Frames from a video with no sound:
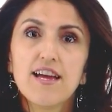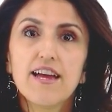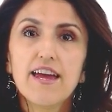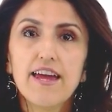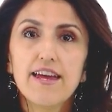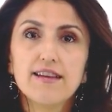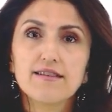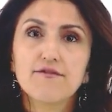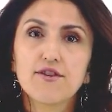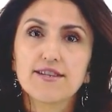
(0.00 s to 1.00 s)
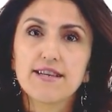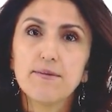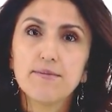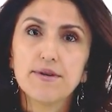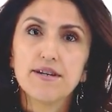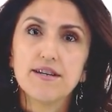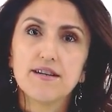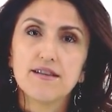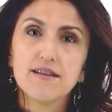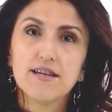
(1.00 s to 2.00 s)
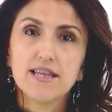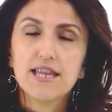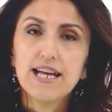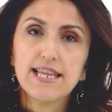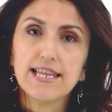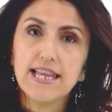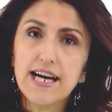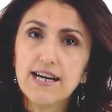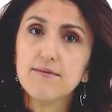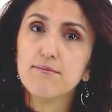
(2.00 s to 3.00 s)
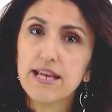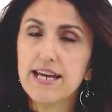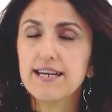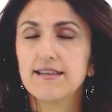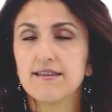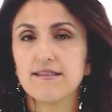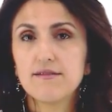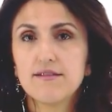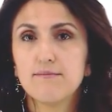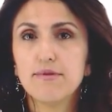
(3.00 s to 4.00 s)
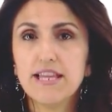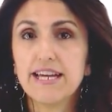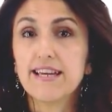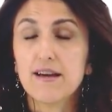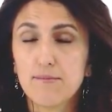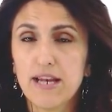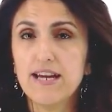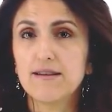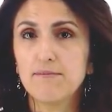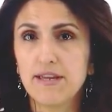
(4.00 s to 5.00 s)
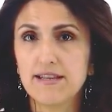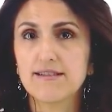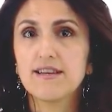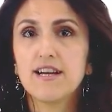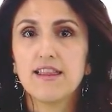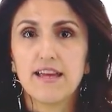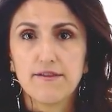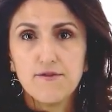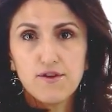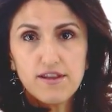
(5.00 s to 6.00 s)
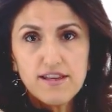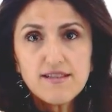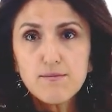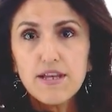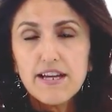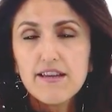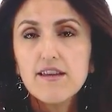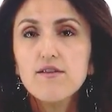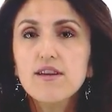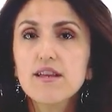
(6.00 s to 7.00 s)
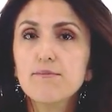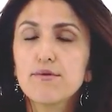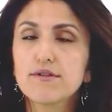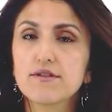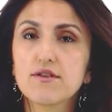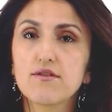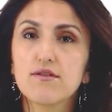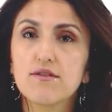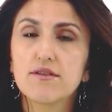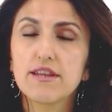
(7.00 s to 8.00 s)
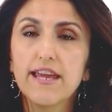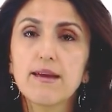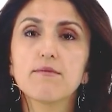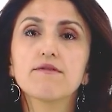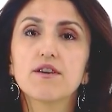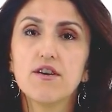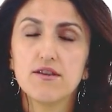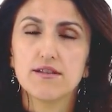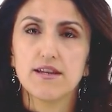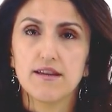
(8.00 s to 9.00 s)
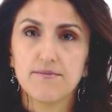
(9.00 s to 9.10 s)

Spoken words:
And for example, la la la bilan, blank bilan means like for this blank, you can put the name of the holiday.